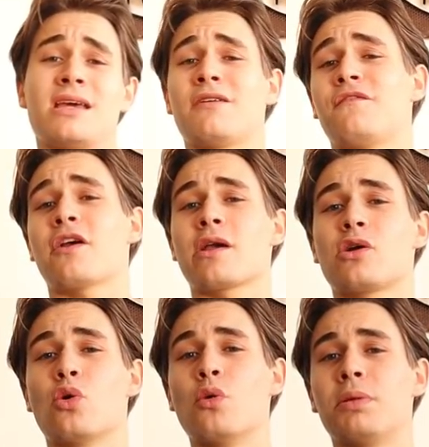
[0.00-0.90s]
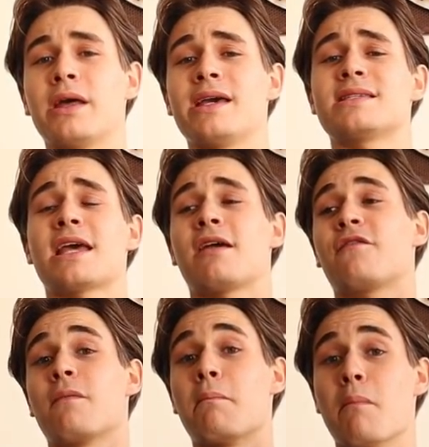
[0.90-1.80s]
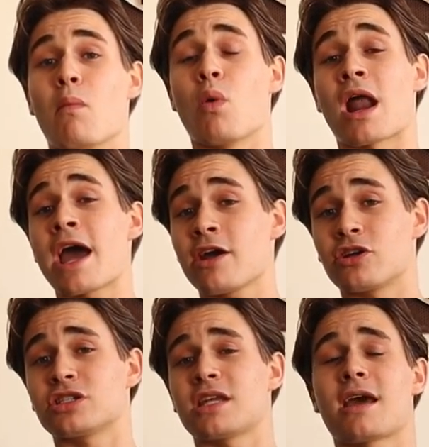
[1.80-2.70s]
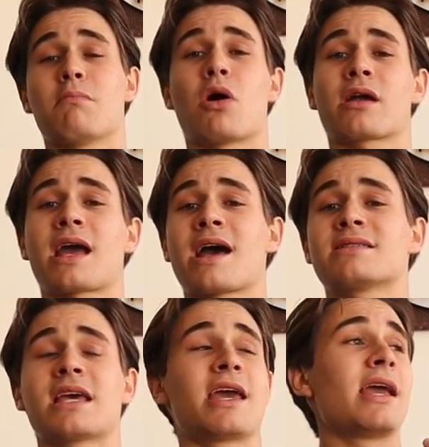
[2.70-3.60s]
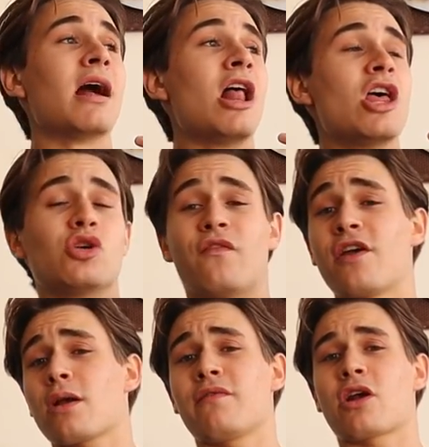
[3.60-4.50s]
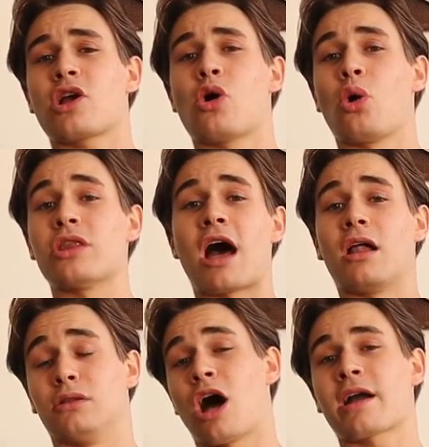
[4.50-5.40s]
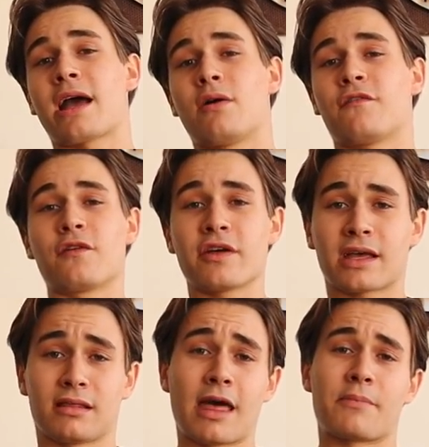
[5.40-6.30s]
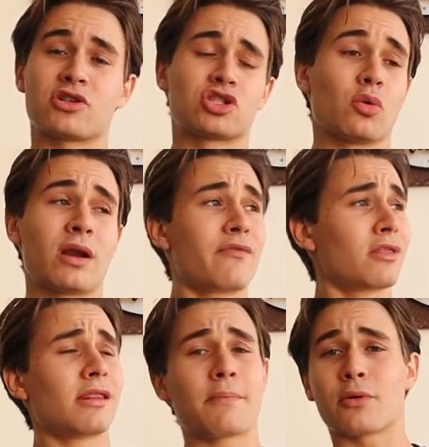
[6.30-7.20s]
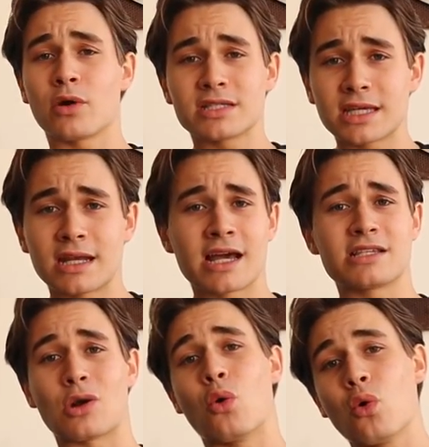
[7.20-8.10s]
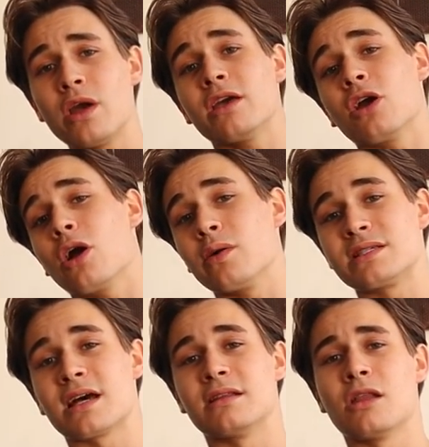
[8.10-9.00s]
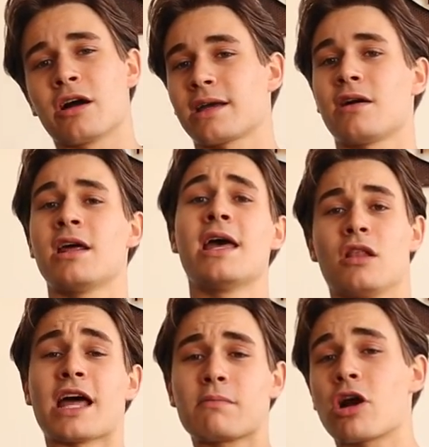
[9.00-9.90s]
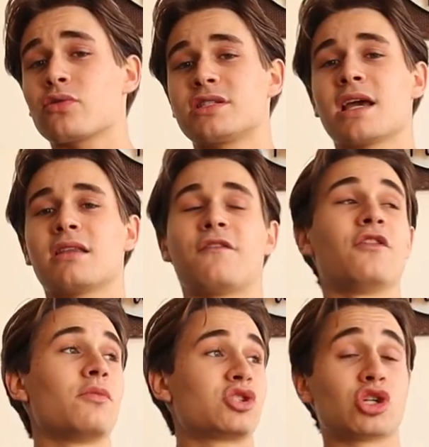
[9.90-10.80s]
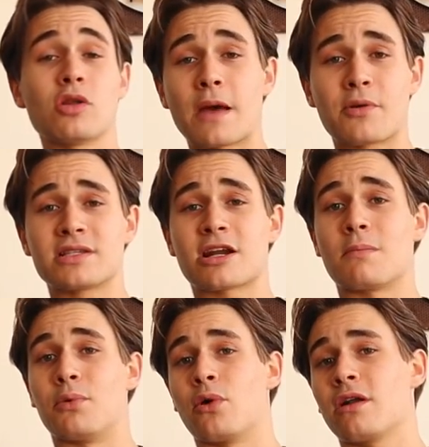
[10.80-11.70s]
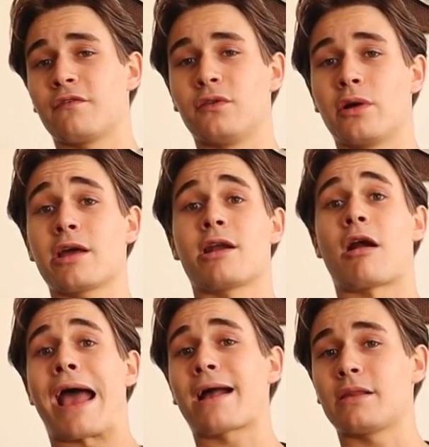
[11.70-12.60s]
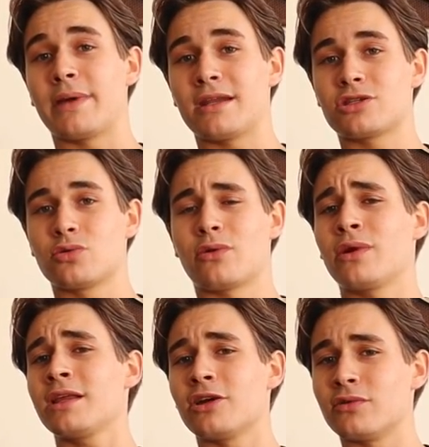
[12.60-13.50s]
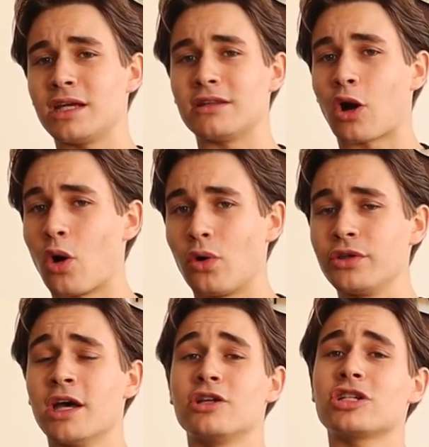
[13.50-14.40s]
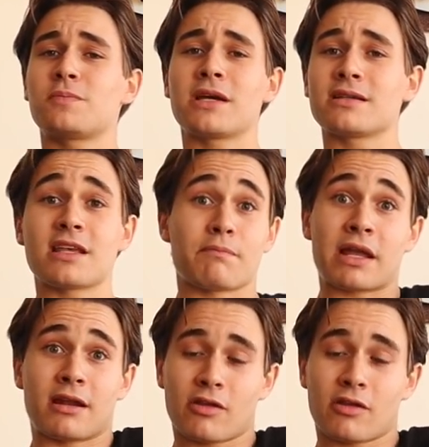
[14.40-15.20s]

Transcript: in a very cool place. And from what I understand, Mark has a very, very cold lockout for the leopard, so whenever the leopard wants to get nice and cool, he can go inside the lockout. Like Mark was saying in the film, snow leopards that are born in Florida and are acclimated to it really don't need the cold, just because they've been